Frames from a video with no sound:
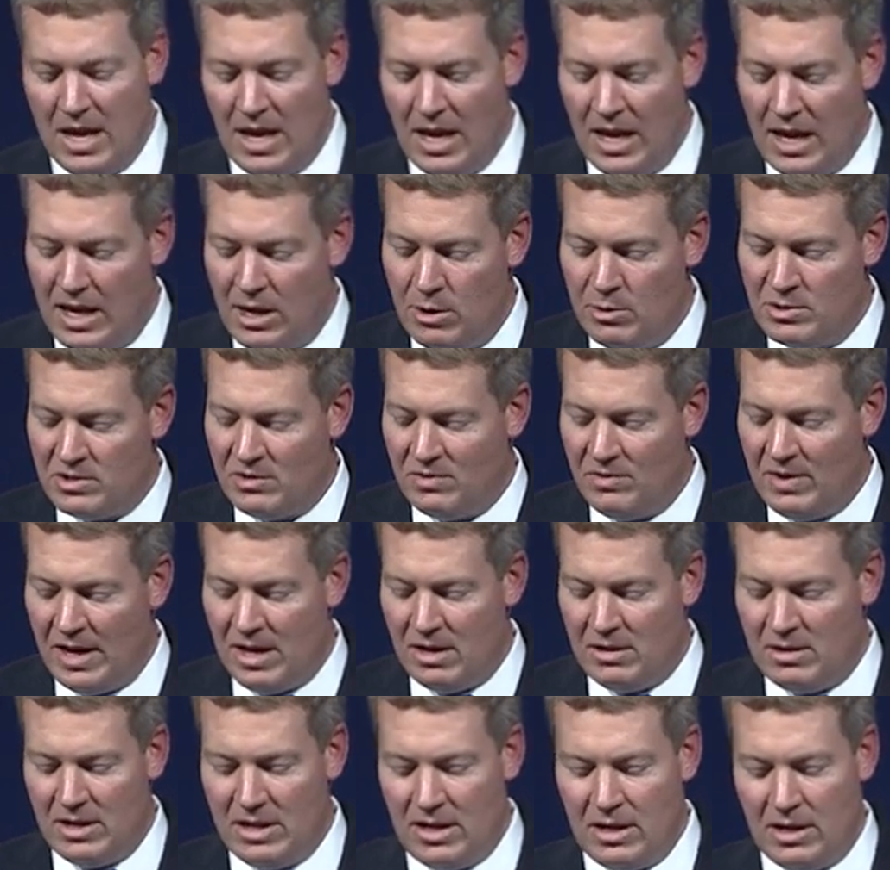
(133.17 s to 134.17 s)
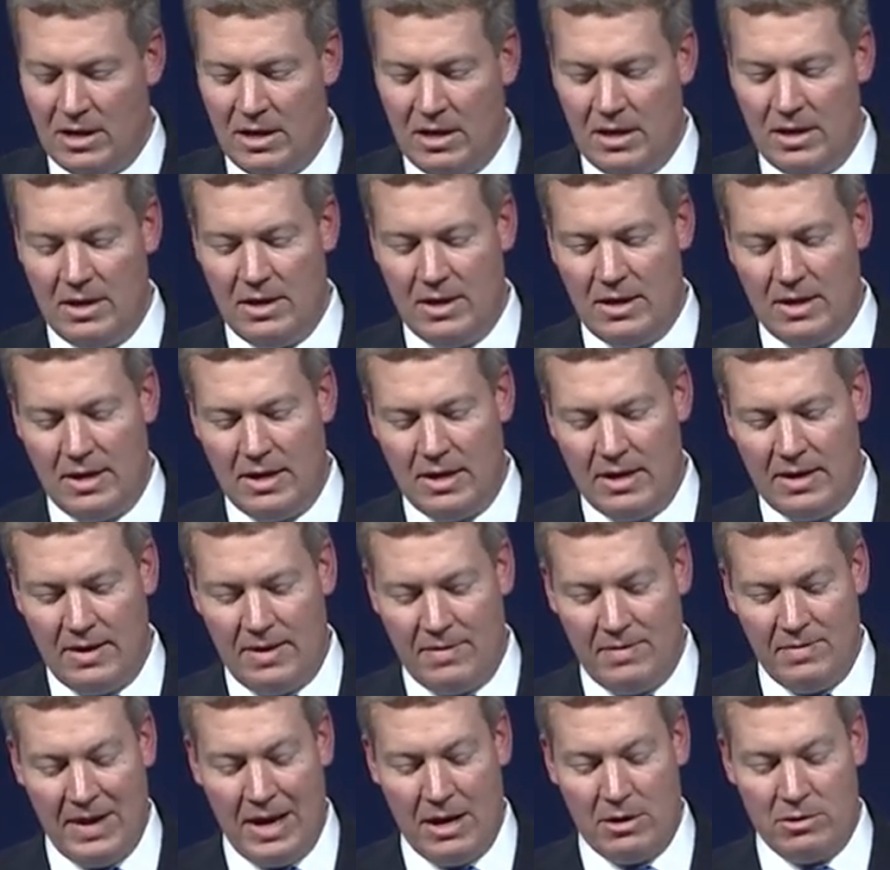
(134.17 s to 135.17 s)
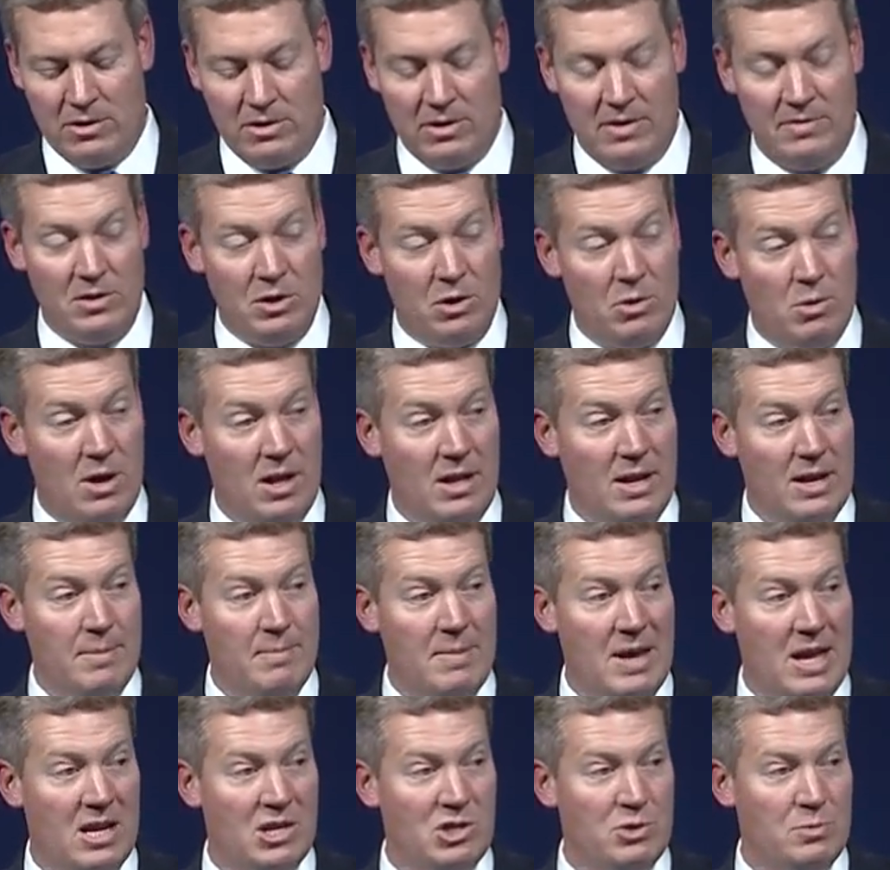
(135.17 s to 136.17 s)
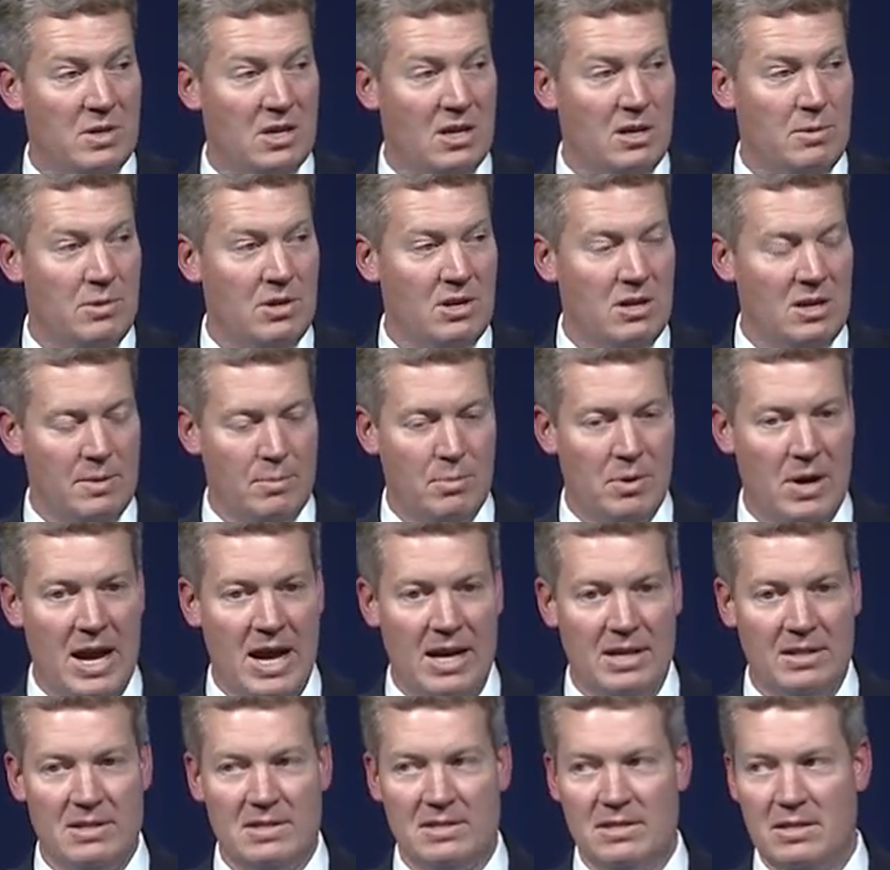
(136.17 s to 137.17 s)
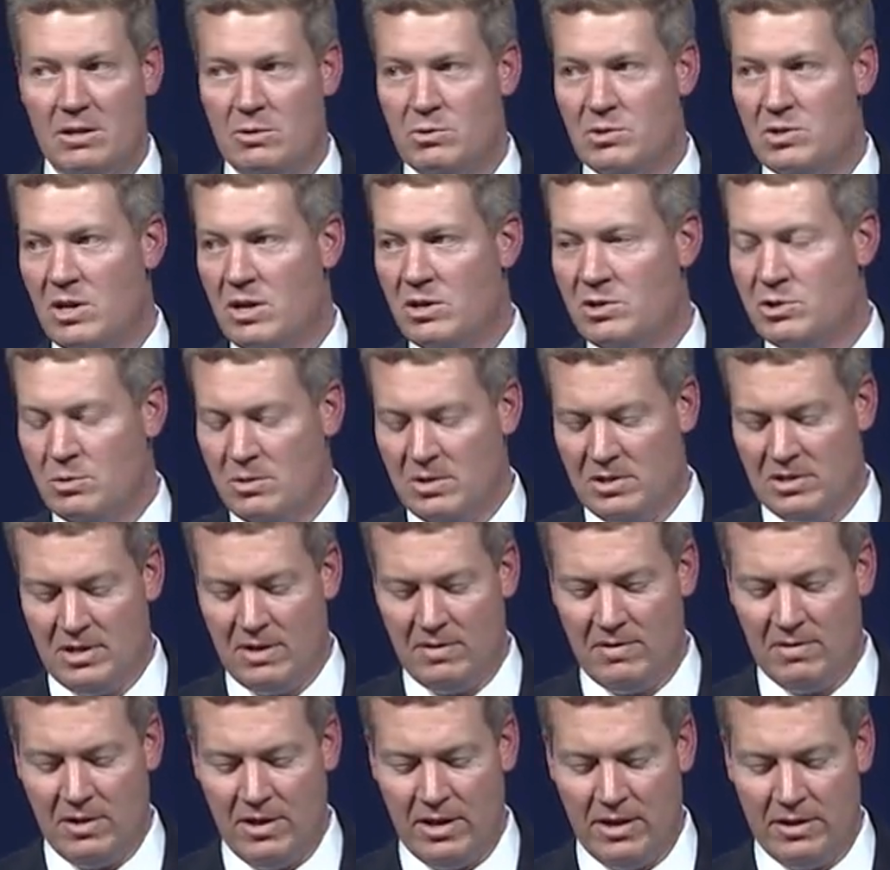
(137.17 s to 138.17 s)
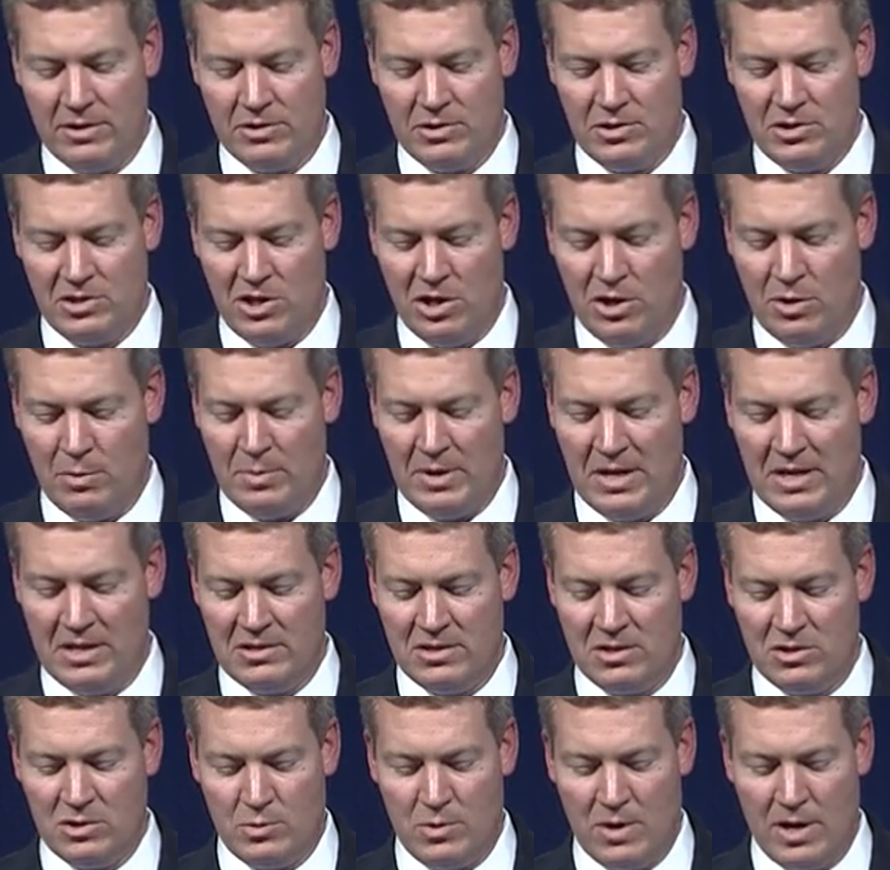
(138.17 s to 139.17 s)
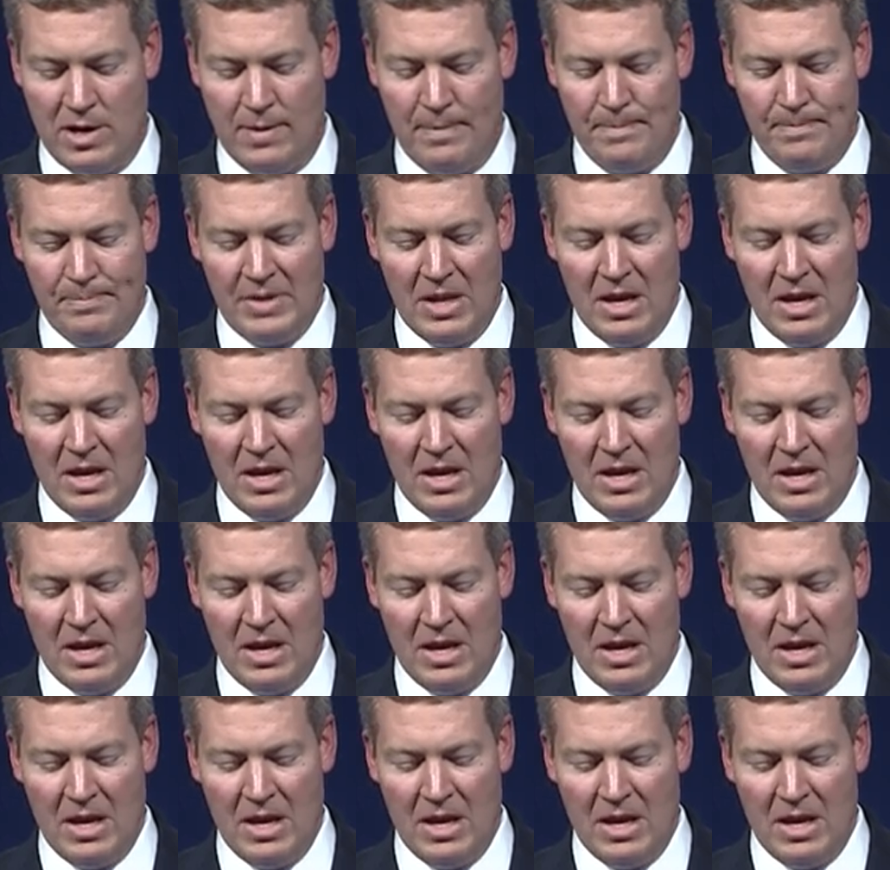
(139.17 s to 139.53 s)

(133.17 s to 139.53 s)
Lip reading: He was a founder of the quality management community practice, and he was also on several other COPs as well.